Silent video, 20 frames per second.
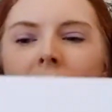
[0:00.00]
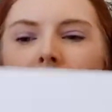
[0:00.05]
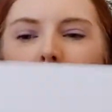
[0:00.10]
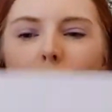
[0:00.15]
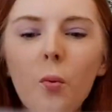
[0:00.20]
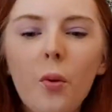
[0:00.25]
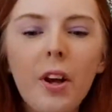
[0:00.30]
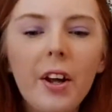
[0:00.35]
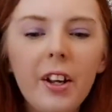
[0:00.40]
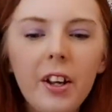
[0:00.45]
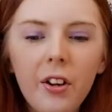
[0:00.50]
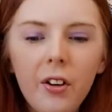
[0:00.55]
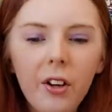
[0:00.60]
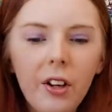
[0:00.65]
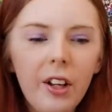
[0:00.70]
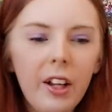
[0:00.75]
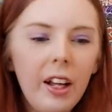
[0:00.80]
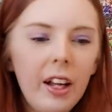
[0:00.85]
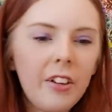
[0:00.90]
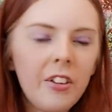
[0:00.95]
working on
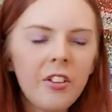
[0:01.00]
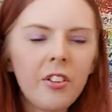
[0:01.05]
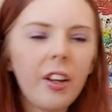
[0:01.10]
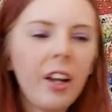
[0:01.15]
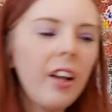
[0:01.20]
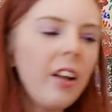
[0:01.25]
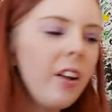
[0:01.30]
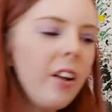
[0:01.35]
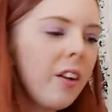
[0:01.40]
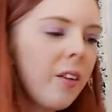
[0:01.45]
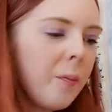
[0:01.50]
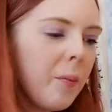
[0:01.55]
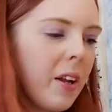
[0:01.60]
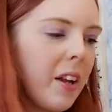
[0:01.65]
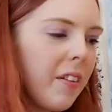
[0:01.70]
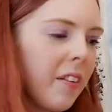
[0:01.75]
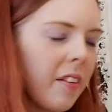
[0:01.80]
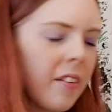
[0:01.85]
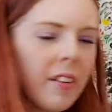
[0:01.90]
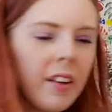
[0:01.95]
large scale
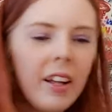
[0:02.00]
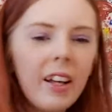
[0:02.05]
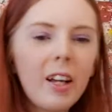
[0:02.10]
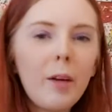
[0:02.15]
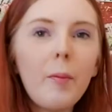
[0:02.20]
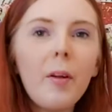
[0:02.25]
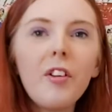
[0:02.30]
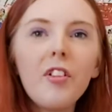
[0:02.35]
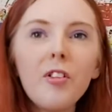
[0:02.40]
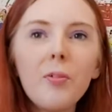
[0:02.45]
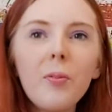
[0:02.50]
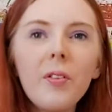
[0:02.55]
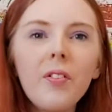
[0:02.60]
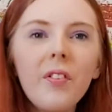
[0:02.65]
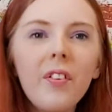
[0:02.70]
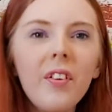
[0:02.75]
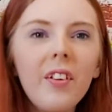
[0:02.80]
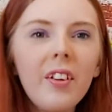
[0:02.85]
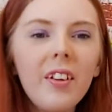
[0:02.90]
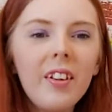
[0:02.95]
pieces like I mentioned
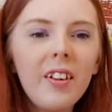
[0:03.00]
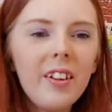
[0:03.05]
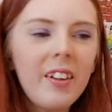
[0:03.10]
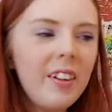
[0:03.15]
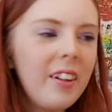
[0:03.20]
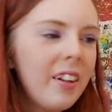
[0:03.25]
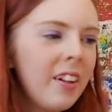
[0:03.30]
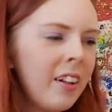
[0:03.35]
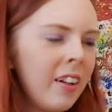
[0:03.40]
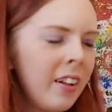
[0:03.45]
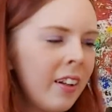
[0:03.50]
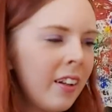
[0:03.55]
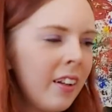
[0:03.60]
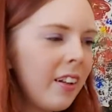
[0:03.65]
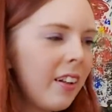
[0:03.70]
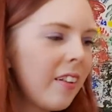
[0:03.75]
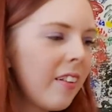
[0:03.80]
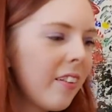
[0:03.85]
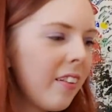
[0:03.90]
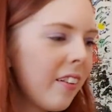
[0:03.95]
before.
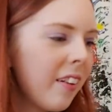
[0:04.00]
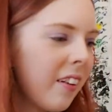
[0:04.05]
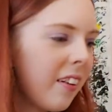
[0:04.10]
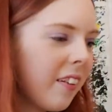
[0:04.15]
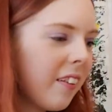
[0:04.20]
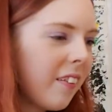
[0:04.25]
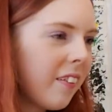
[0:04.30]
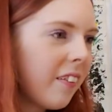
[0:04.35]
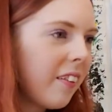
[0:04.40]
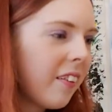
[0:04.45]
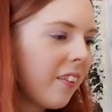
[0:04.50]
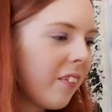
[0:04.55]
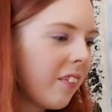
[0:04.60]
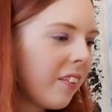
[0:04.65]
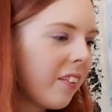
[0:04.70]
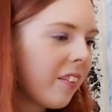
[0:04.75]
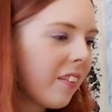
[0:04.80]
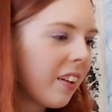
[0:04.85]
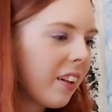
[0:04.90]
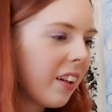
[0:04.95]
So we're
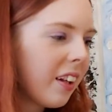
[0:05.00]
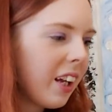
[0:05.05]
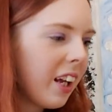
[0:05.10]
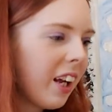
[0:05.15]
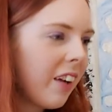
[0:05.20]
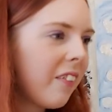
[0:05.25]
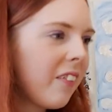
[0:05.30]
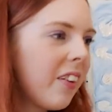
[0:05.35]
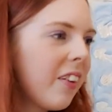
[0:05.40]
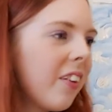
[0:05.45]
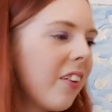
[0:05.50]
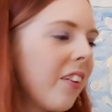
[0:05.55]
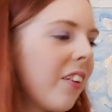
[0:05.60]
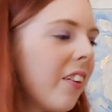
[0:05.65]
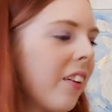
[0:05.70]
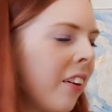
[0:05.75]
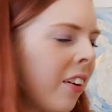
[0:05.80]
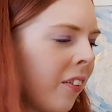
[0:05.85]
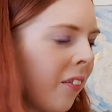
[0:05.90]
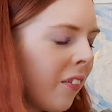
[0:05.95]
just going to carry on
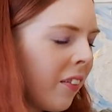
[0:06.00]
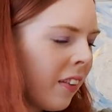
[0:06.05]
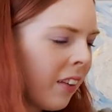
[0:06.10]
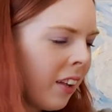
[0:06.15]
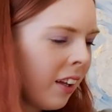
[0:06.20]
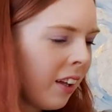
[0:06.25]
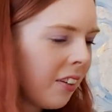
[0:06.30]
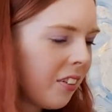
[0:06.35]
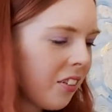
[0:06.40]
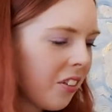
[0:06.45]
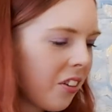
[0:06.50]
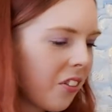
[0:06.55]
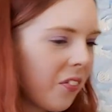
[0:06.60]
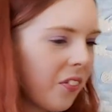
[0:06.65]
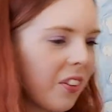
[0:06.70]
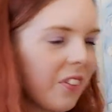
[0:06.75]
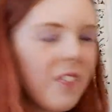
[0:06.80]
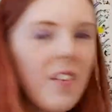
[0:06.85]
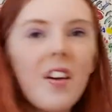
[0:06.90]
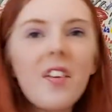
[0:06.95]
with that just for
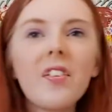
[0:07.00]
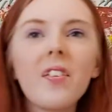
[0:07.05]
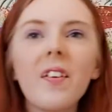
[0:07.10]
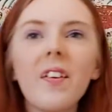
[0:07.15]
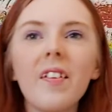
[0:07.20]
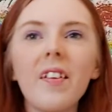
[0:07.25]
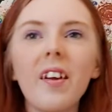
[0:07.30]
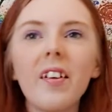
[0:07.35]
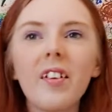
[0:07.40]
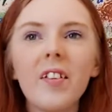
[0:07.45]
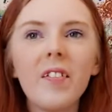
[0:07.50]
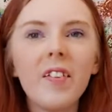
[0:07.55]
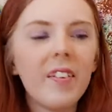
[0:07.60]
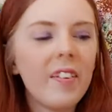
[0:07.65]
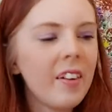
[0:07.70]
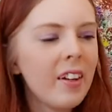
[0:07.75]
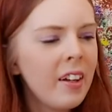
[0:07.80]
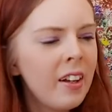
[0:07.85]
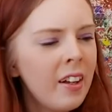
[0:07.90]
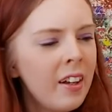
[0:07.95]
the rest of this
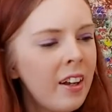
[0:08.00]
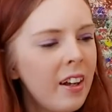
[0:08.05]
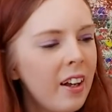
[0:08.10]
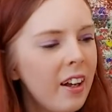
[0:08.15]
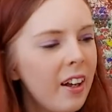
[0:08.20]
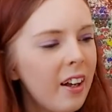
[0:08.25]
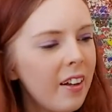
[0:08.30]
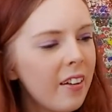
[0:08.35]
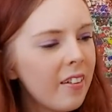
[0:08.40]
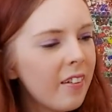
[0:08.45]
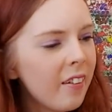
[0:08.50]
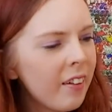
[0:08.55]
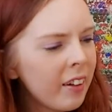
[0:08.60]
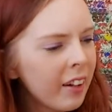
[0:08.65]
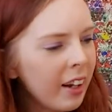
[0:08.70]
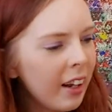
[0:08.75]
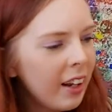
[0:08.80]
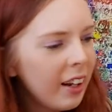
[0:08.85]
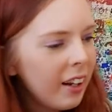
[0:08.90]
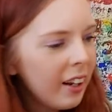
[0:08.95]
activity. So
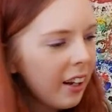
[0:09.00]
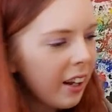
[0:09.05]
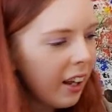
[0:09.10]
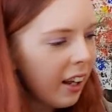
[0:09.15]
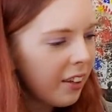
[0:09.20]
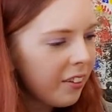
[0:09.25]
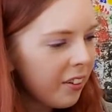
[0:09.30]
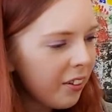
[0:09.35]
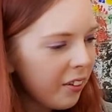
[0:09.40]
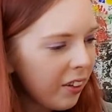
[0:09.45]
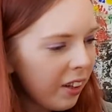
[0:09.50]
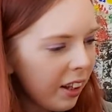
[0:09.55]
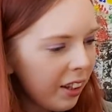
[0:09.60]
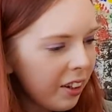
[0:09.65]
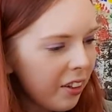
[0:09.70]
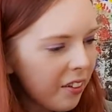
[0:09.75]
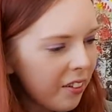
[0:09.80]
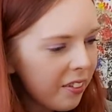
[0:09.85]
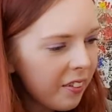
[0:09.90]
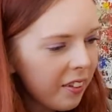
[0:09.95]
again, I do like
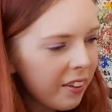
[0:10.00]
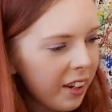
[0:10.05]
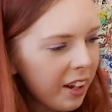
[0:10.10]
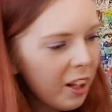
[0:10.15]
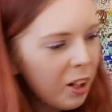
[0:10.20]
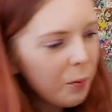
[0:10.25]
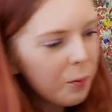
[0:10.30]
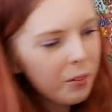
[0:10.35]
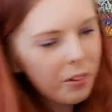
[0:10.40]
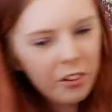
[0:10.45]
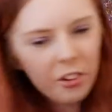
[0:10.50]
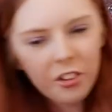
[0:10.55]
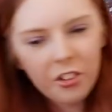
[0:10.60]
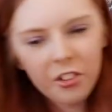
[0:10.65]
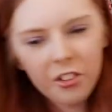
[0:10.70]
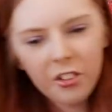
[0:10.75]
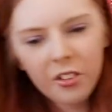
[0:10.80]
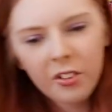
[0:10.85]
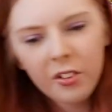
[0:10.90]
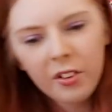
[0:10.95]
using the nail brush,
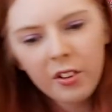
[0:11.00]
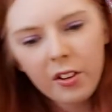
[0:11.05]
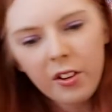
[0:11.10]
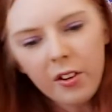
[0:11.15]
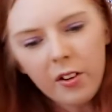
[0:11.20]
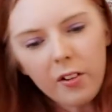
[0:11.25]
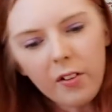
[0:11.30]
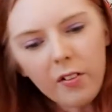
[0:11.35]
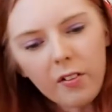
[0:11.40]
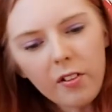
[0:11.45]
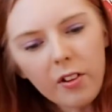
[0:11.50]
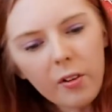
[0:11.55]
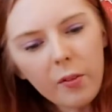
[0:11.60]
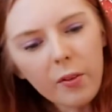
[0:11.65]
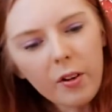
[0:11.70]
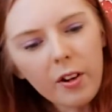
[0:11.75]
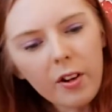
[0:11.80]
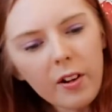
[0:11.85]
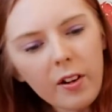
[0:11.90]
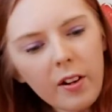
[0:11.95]
so
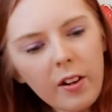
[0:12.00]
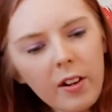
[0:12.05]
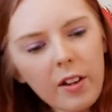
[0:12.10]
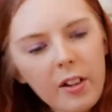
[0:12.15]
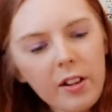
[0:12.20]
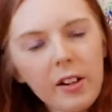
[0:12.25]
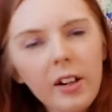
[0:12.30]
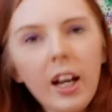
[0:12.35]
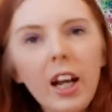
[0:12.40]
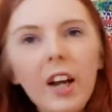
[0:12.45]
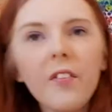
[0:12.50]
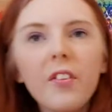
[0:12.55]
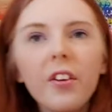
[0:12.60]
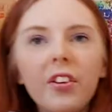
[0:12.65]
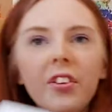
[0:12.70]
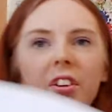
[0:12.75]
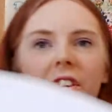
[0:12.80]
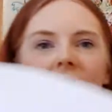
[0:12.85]
we're going to carry on